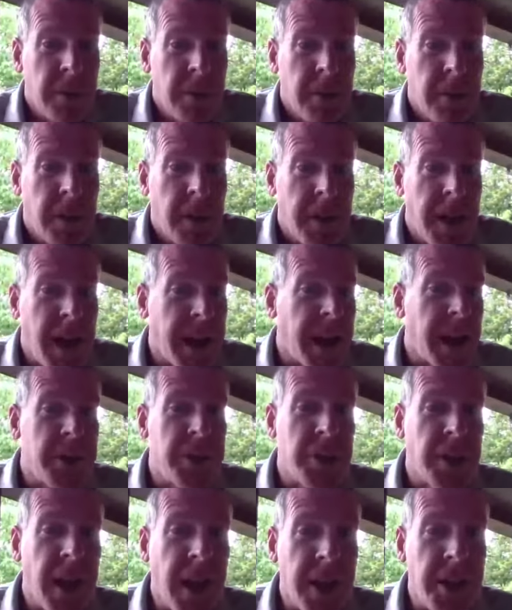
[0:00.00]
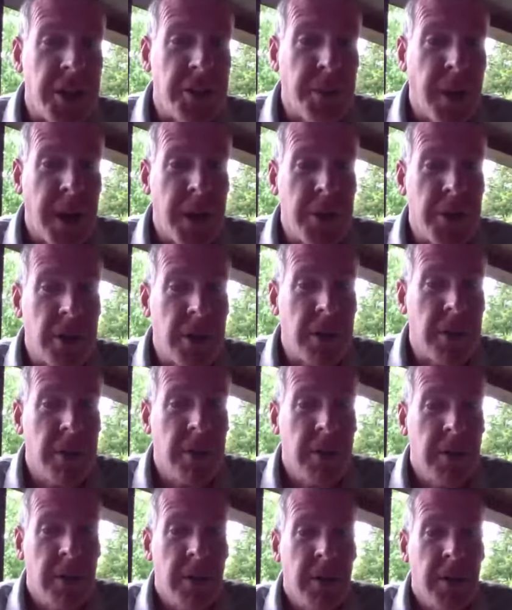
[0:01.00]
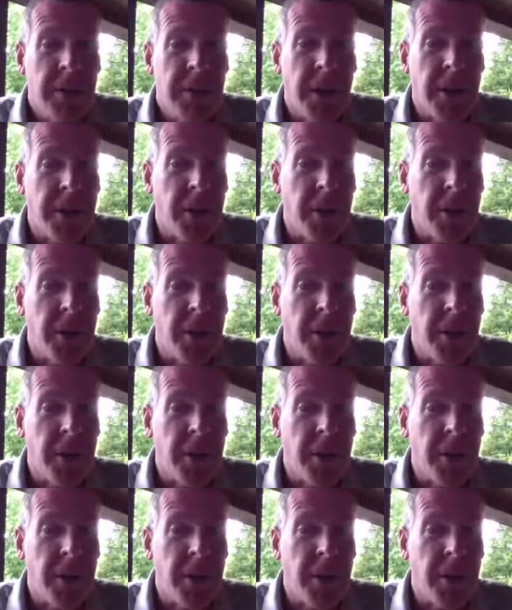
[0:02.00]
an ag education major, not